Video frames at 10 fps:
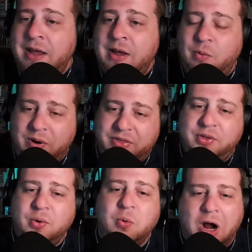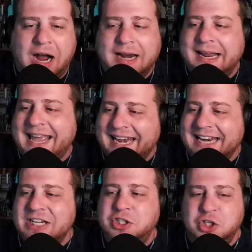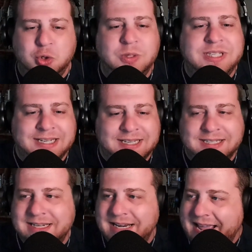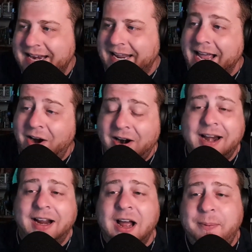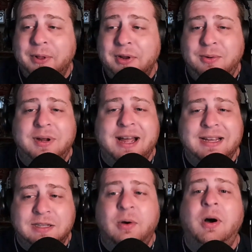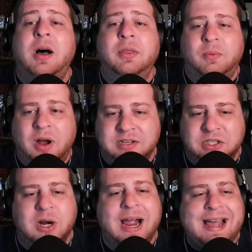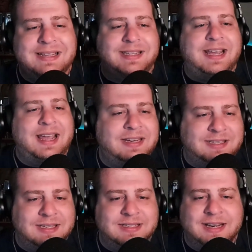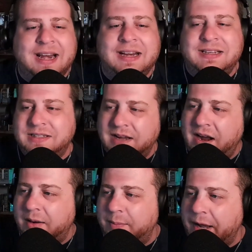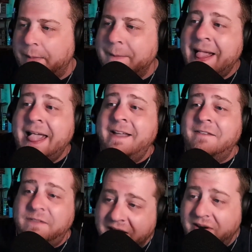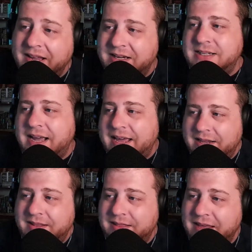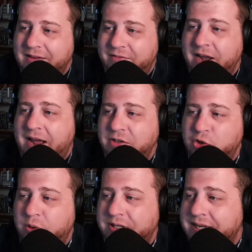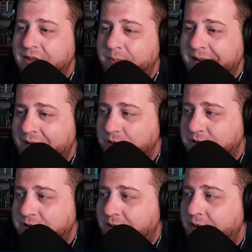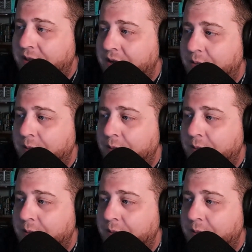with The Rock headed to Cincinnati. All right, a couple of new guys, though, on the roster as they head to Cincinnati to talk about. Very excited that they've gotten Troy Taylor back. We'll start with him. The